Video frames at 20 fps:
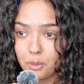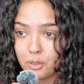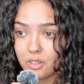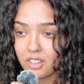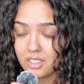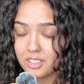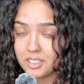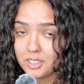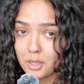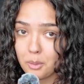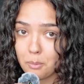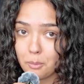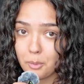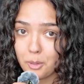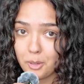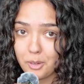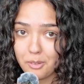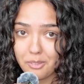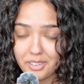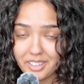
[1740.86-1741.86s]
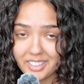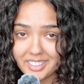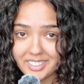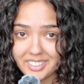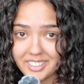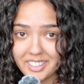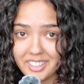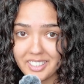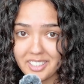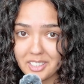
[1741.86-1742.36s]
you got some
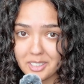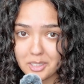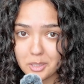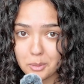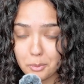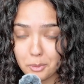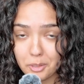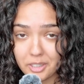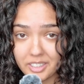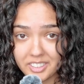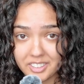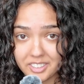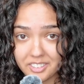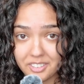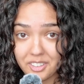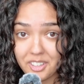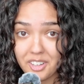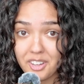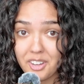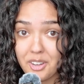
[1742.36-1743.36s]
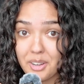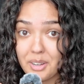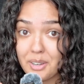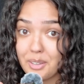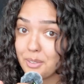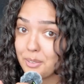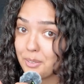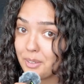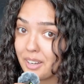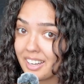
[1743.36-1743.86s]
motivation and inspiration
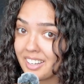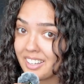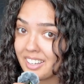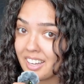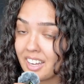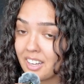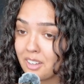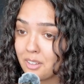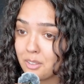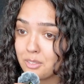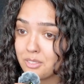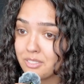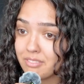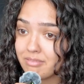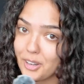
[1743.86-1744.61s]
right now.